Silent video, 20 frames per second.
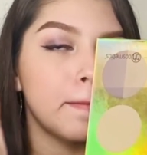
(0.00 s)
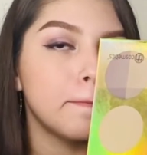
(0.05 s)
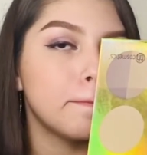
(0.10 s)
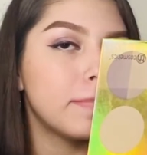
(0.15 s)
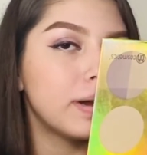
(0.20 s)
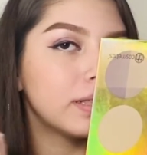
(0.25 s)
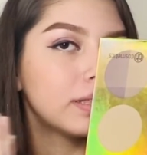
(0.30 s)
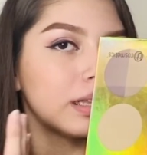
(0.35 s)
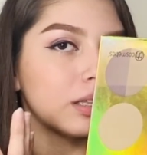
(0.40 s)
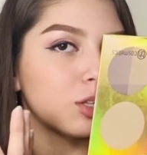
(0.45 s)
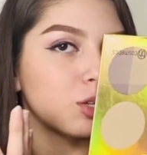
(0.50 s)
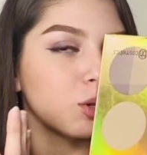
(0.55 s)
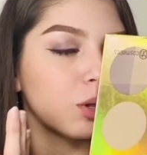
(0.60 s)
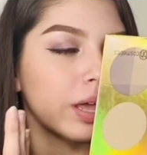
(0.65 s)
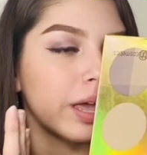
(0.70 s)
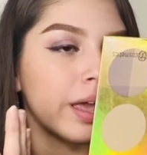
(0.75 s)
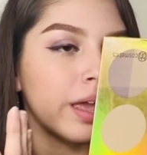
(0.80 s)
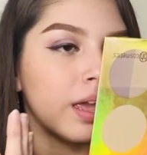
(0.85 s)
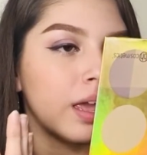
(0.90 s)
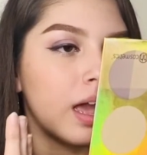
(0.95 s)
but that's
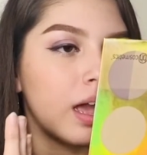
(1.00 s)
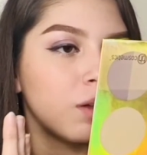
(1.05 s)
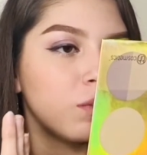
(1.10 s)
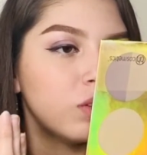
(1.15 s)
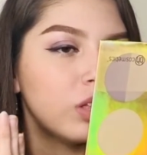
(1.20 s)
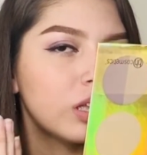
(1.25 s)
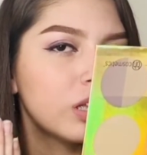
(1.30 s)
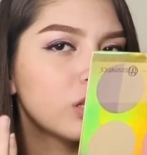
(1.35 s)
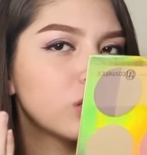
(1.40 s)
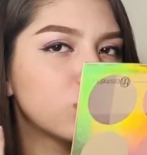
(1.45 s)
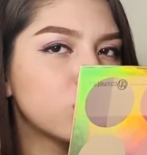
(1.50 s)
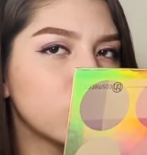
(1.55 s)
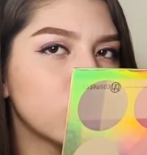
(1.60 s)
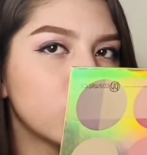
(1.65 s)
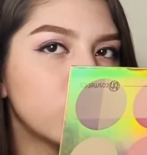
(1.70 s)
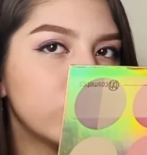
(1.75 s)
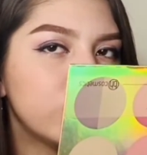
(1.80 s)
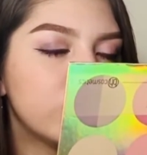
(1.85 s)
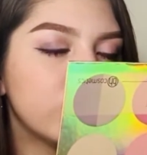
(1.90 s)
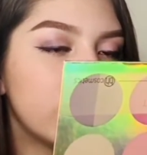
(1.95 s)
okay. I feel like it's a
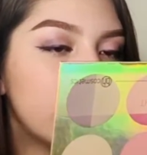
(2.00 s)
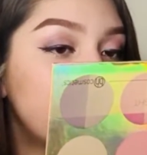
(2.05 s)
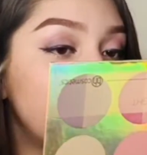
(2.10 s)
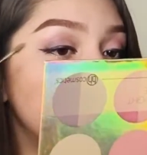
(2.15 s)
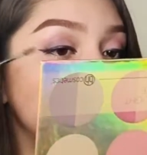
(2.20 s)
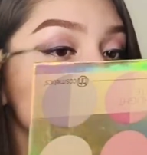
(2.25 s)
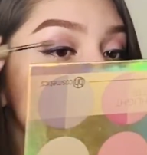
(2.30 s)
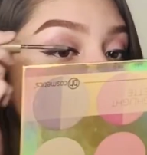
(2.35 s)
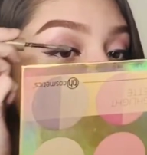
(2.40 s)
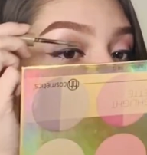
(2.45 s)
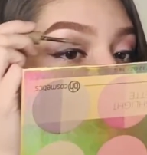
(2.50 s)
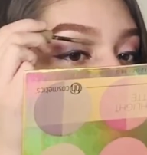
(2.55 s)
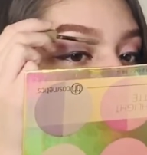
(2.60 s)
good gel, you know,